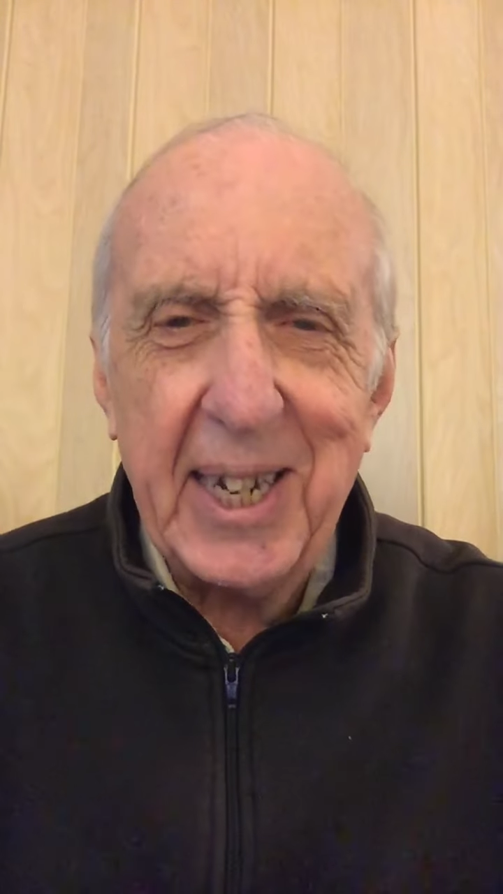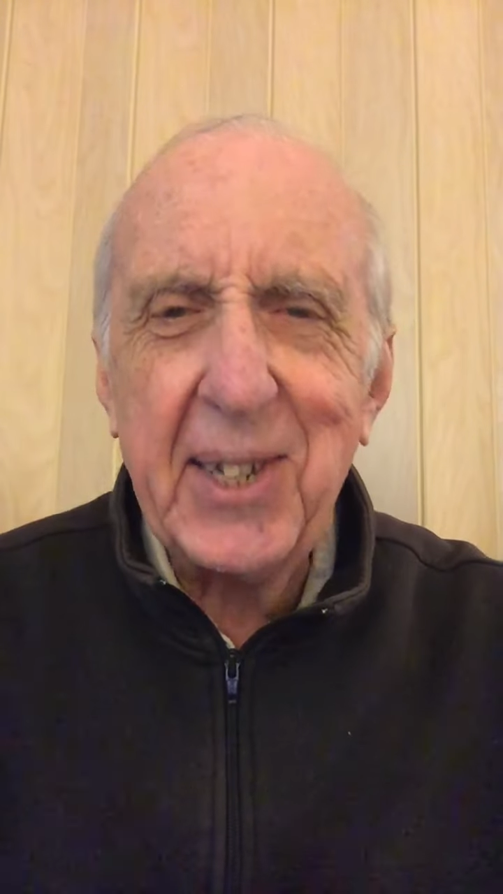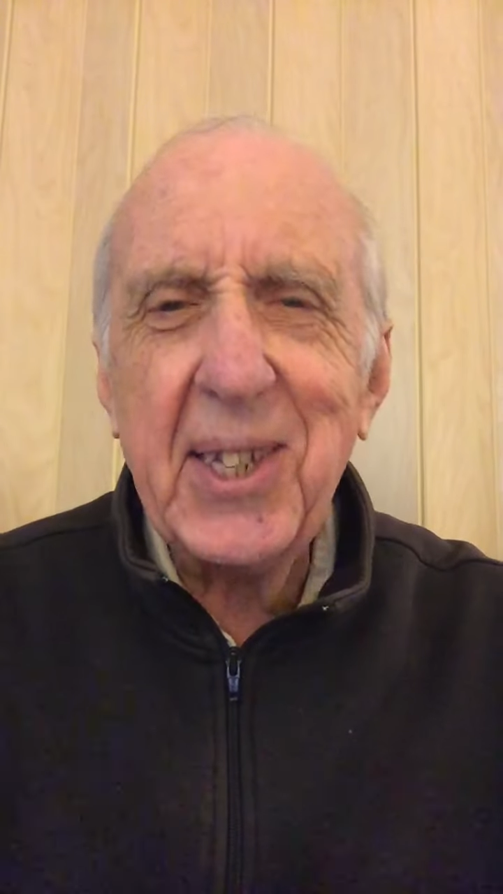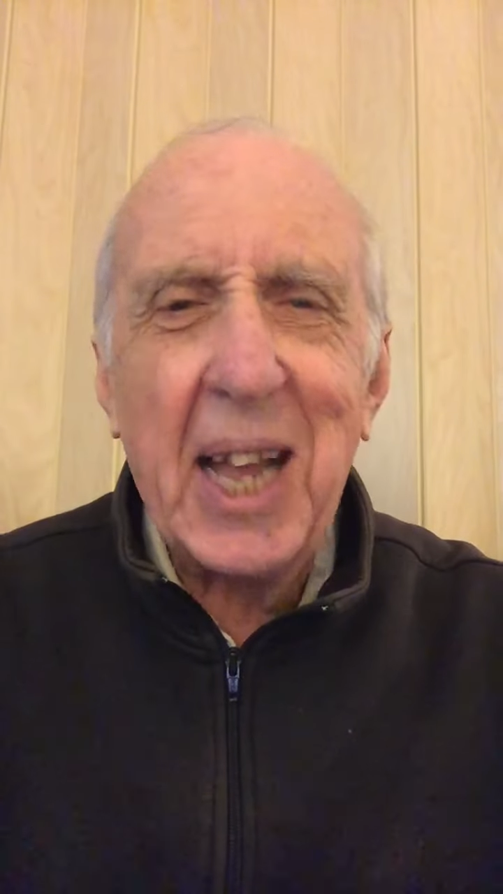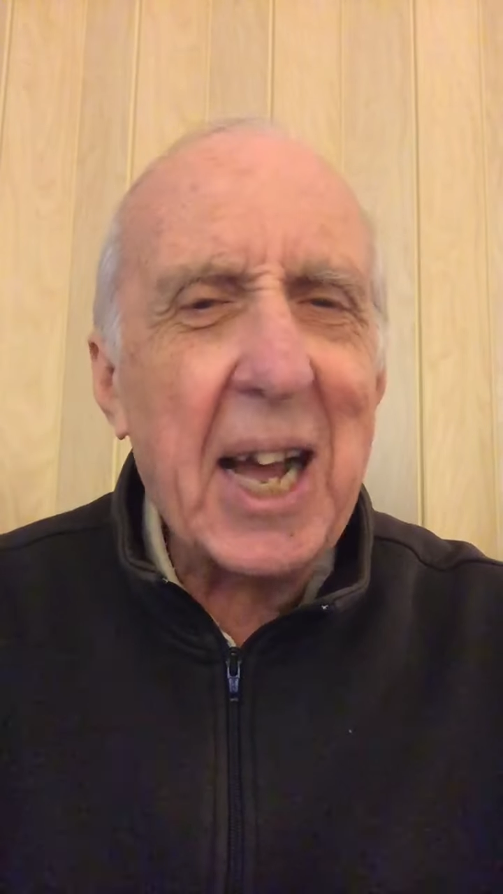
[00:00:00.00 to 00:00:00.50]

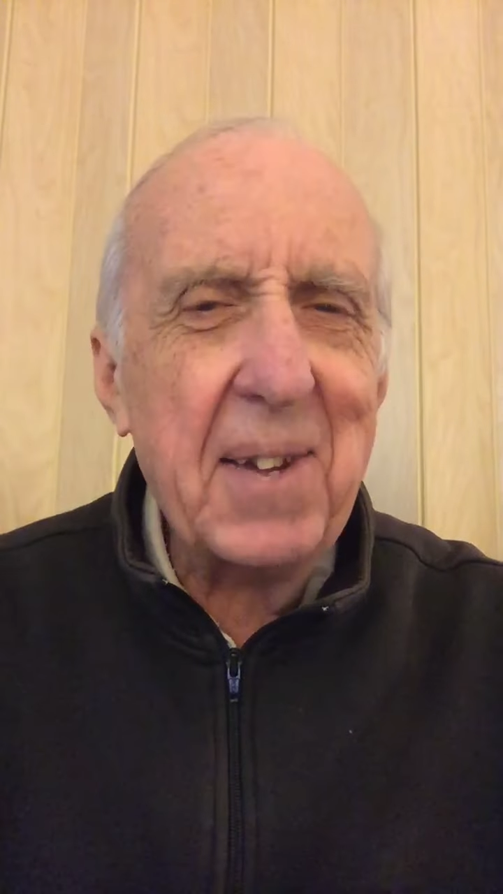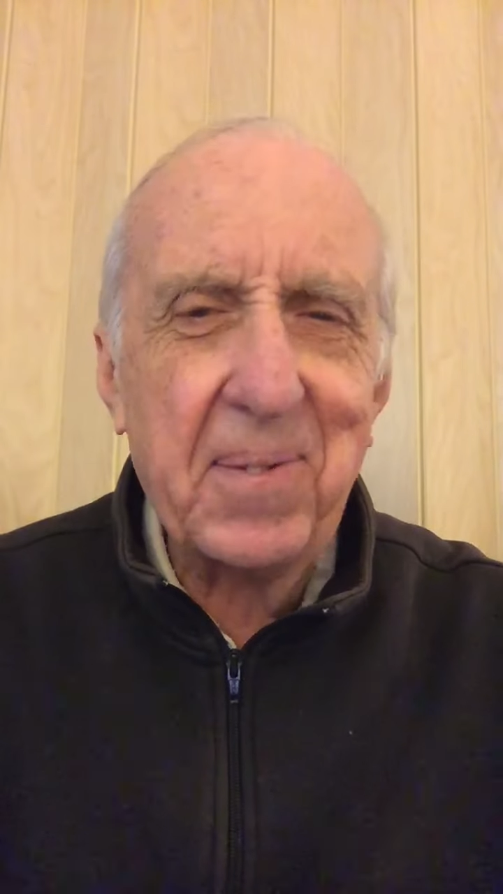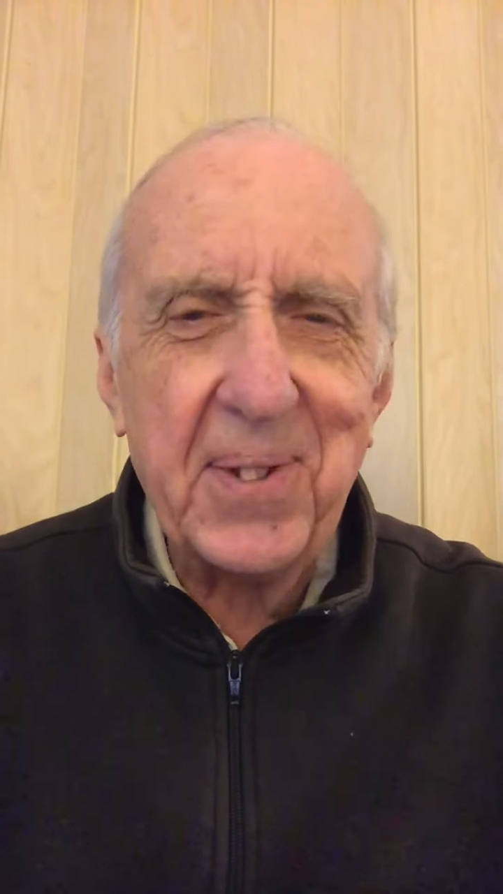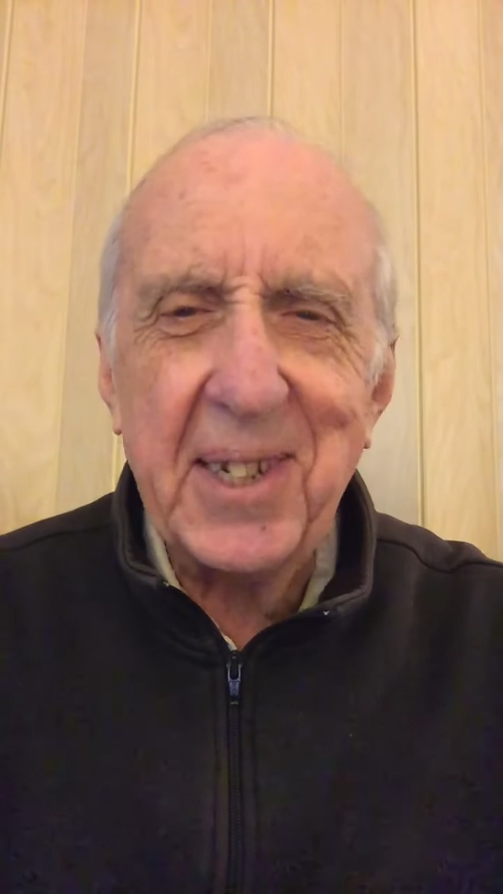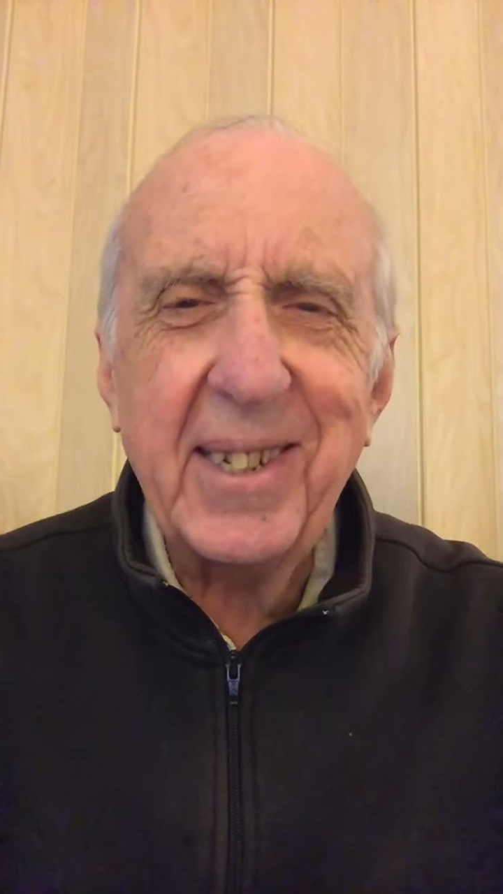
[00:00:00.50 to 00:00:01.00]
in
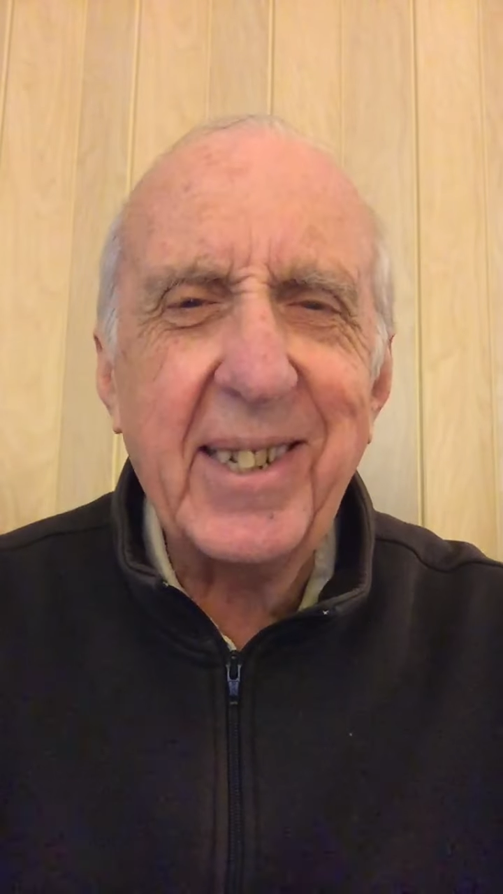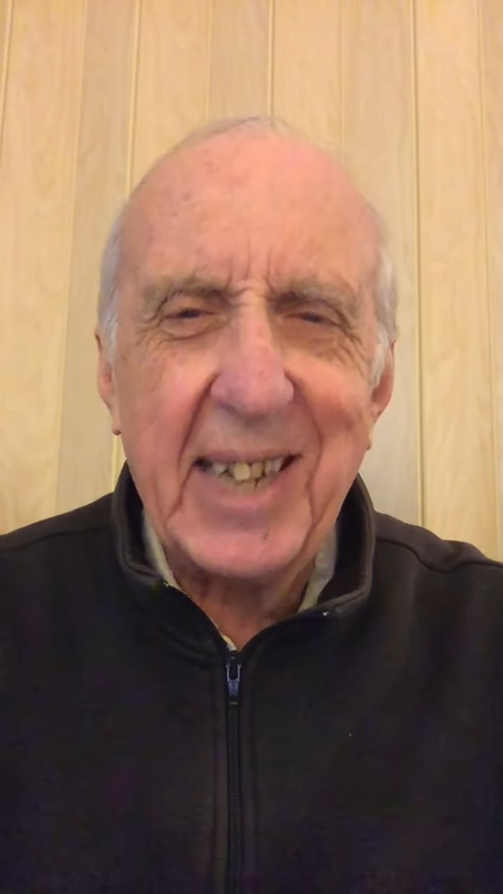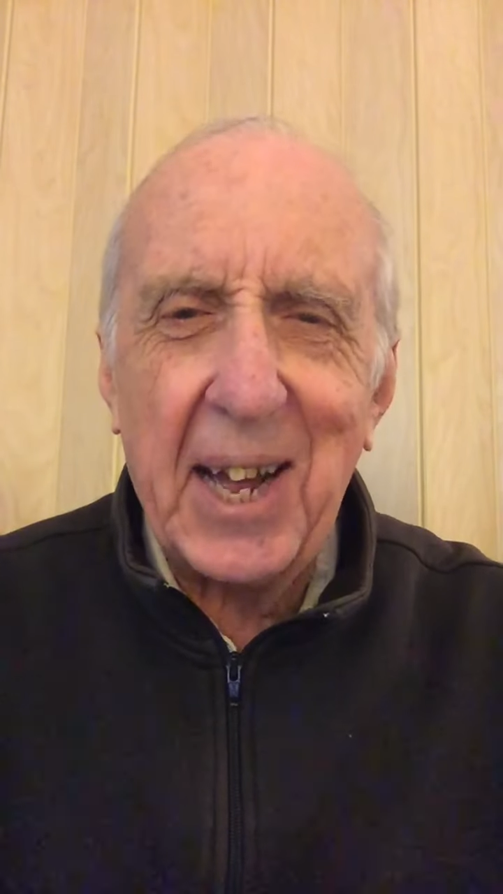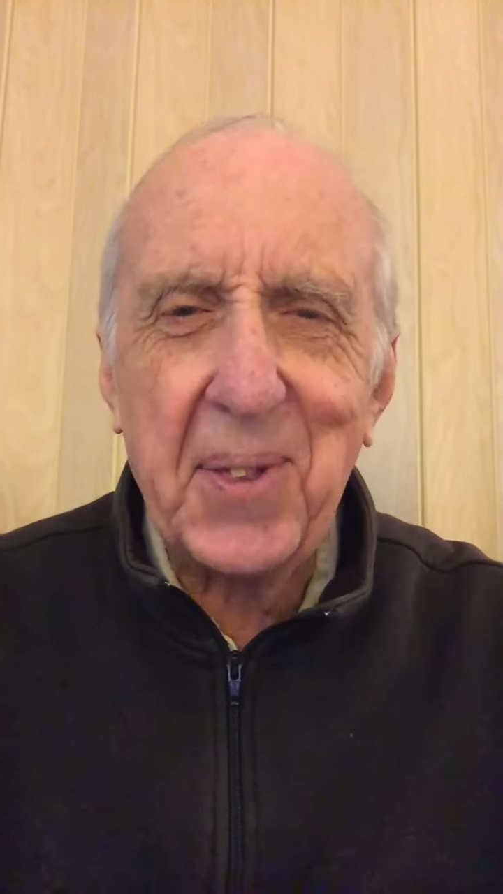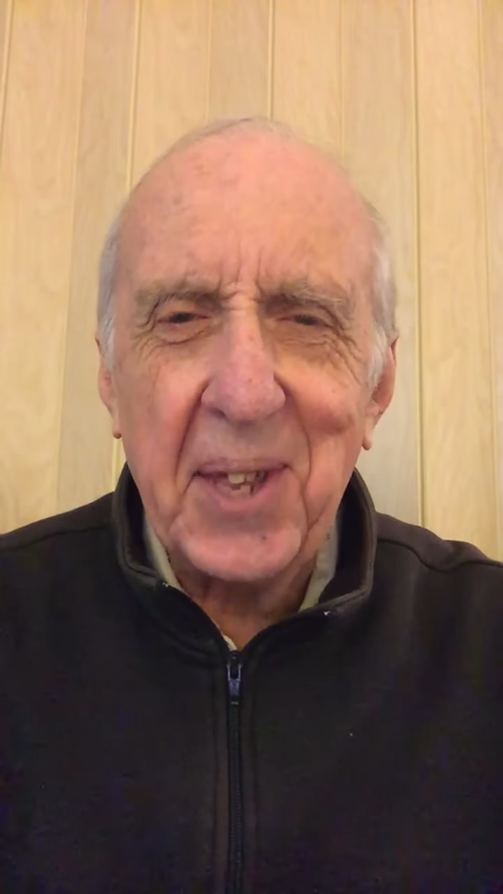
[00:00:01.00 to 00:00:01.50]
life and
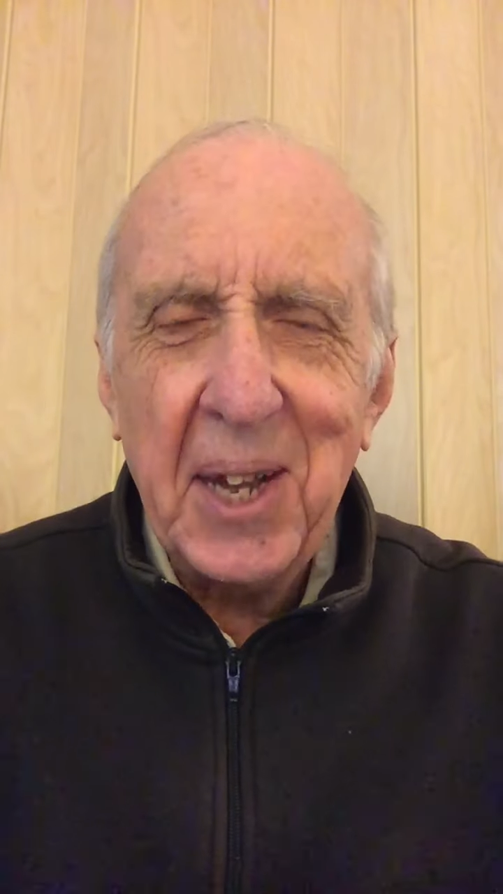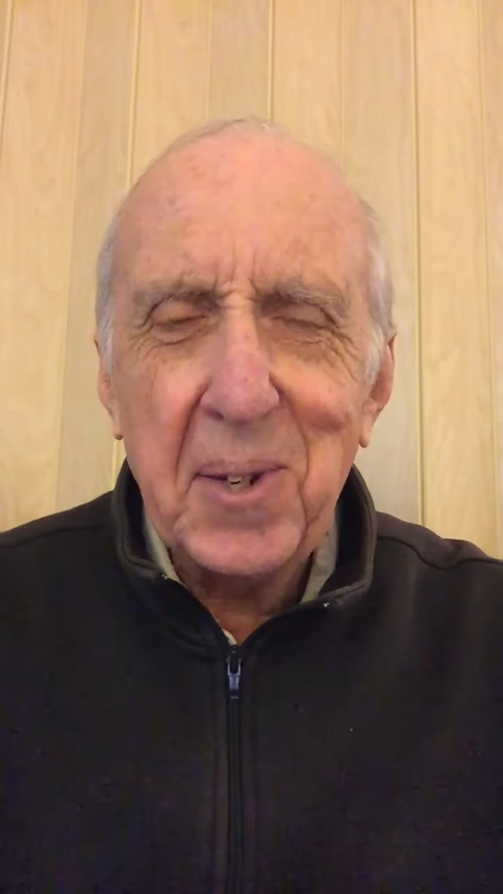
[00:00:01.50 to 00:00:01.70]
death,